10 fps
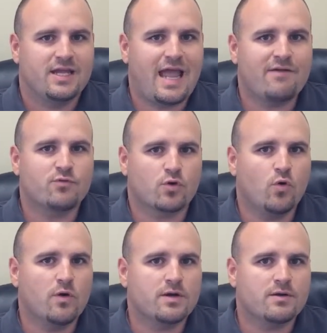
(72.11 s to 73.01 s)
After
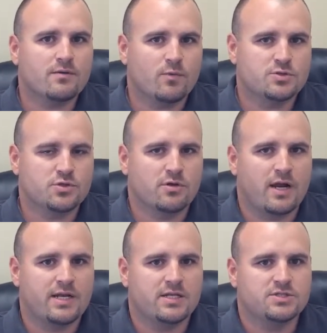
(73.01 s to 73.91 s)
court, once you're
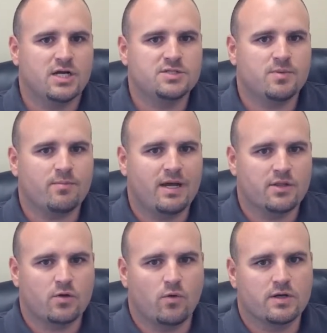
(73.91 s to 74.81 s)
granted a judgment by
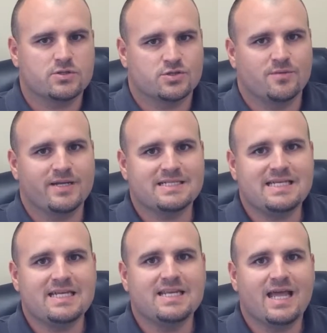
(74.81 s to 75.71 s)
the courts, there's going to be a
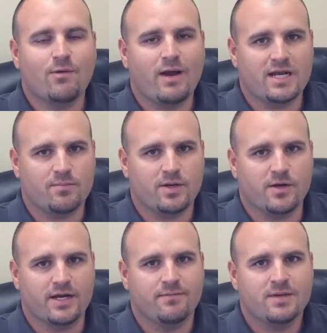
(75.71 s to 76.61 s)
10-day waiting
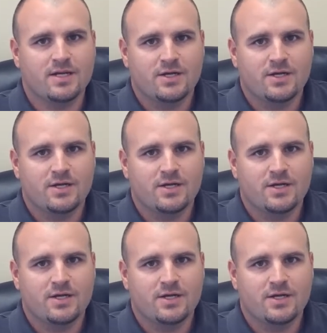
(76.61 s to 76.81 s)
period.